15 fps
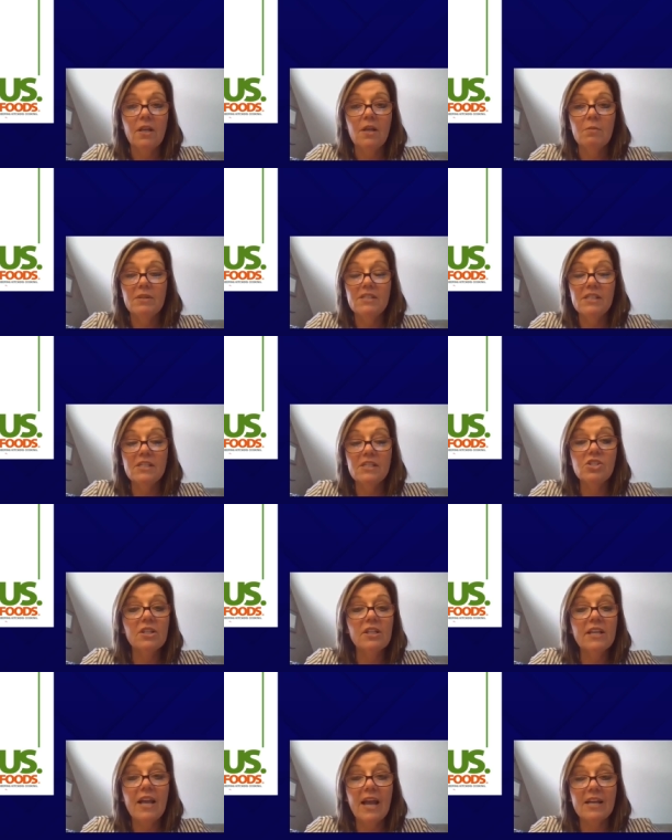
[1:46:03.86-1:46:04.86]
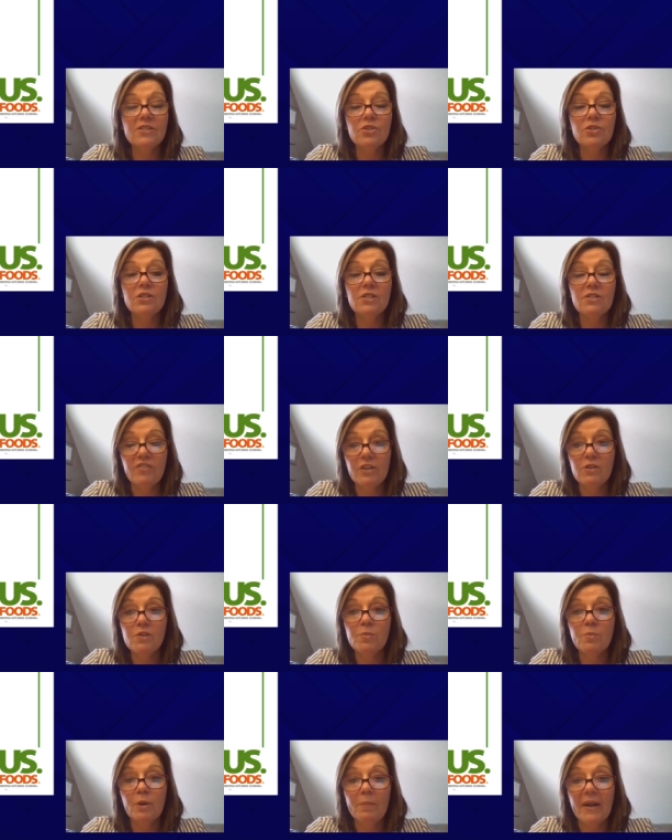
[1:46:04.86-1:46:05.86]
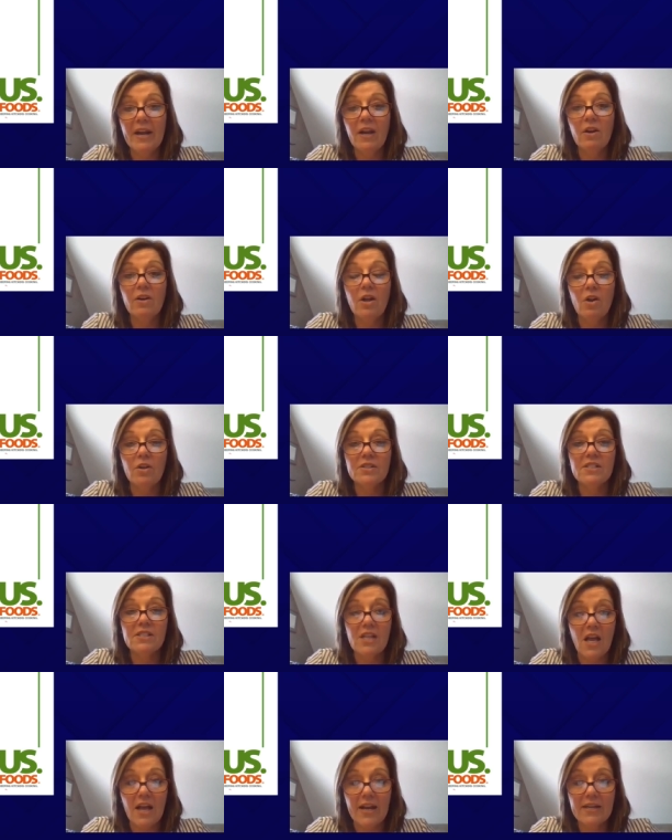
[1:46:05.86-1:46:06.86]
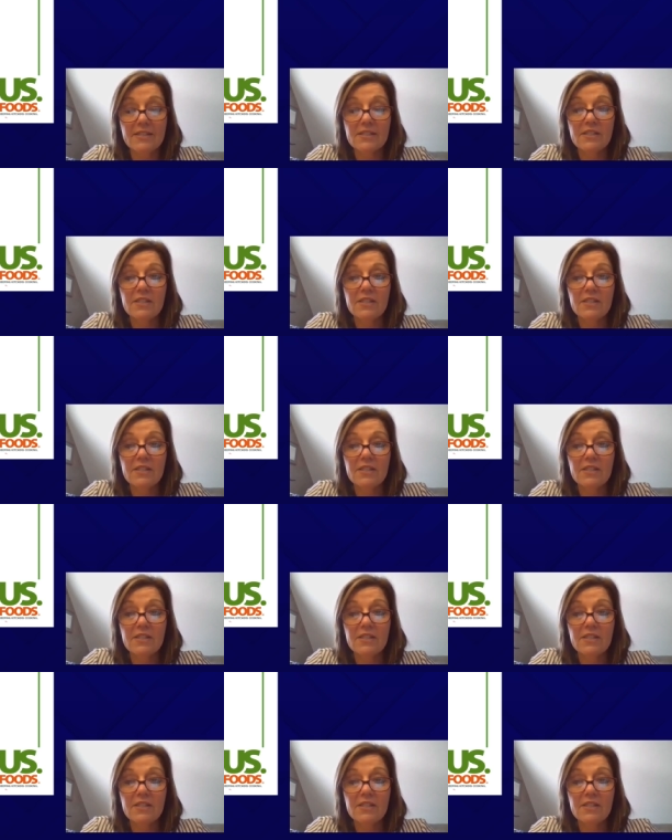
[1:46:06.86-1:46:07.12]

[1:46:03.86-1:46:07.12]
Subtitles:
Potentially hazardous foods prepared on site.